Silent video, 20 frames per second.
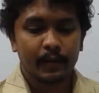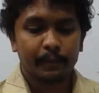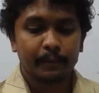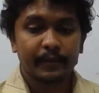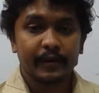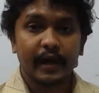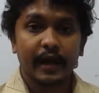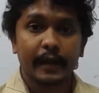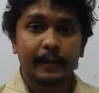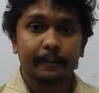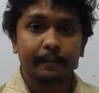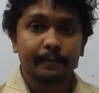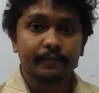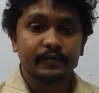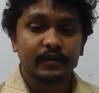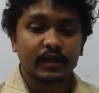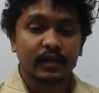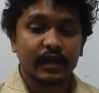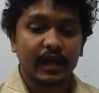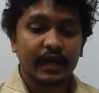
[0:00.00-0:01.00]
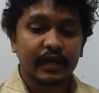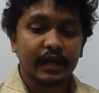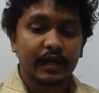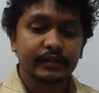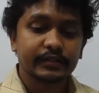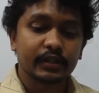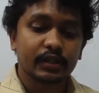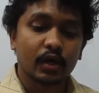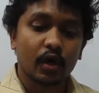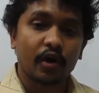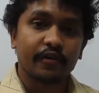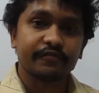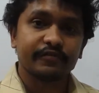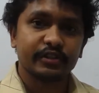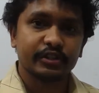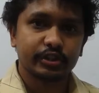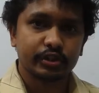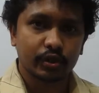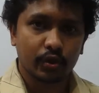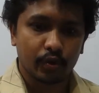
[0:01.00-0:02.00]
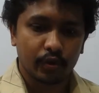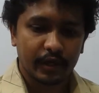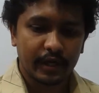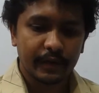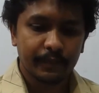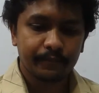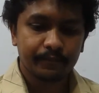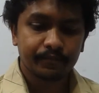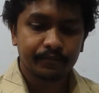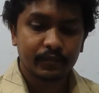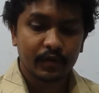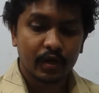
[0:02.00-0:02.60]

Prem, the narrator of the story,